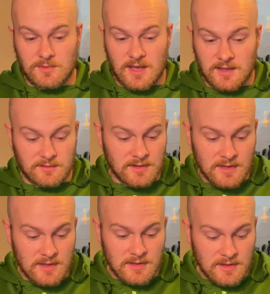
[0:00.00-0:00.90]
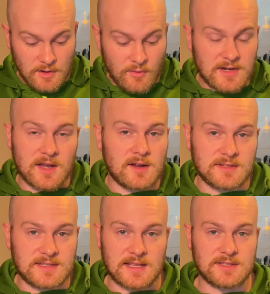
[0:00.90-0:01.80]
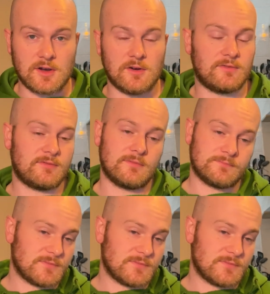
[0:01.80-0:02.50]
getting a red card and sent off.